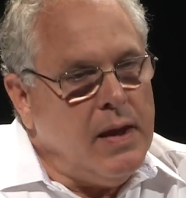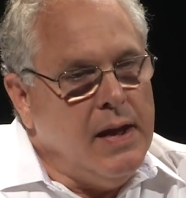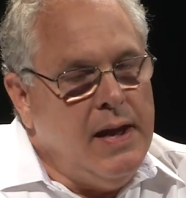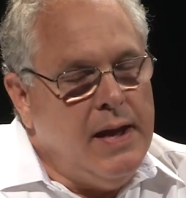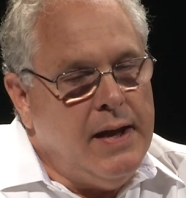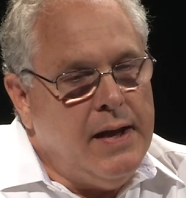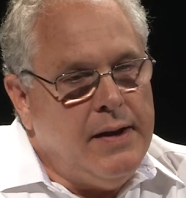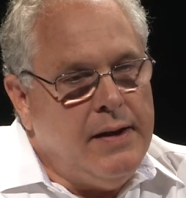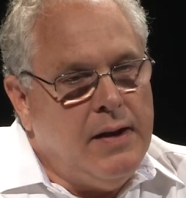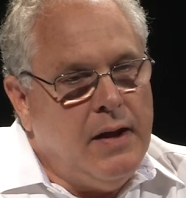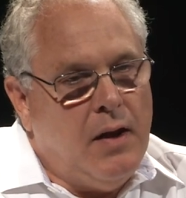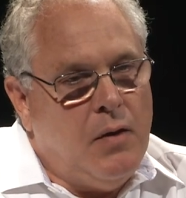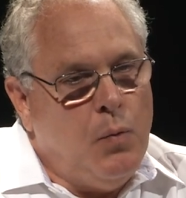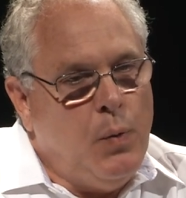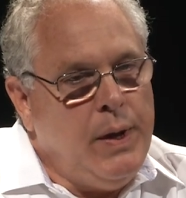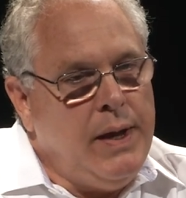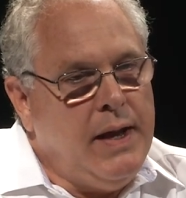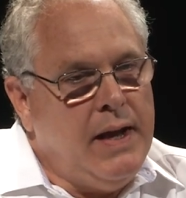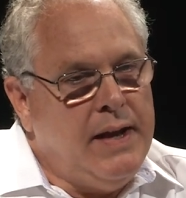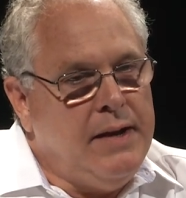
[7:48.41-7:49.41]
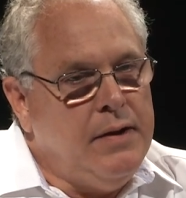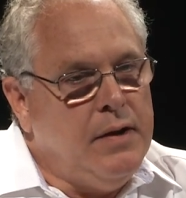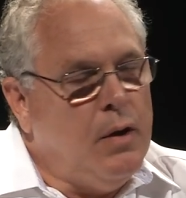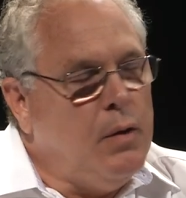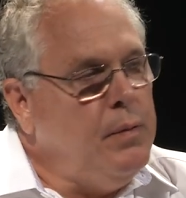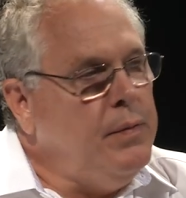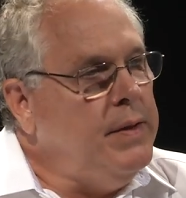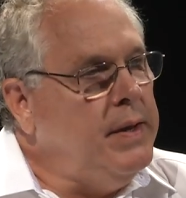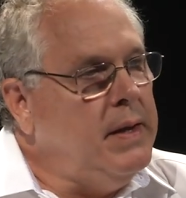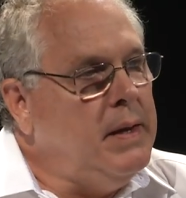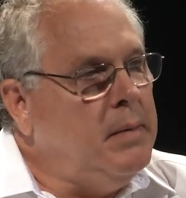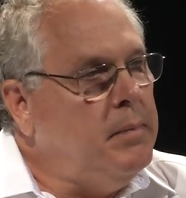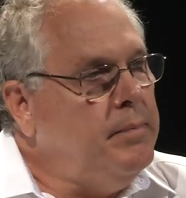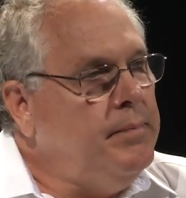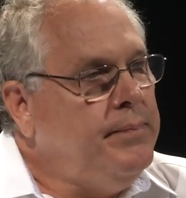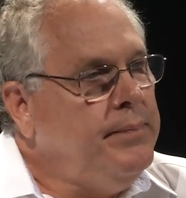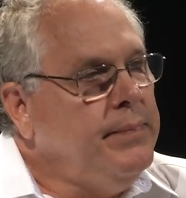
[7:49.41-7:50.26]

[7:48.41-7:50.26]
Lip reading: And we had known them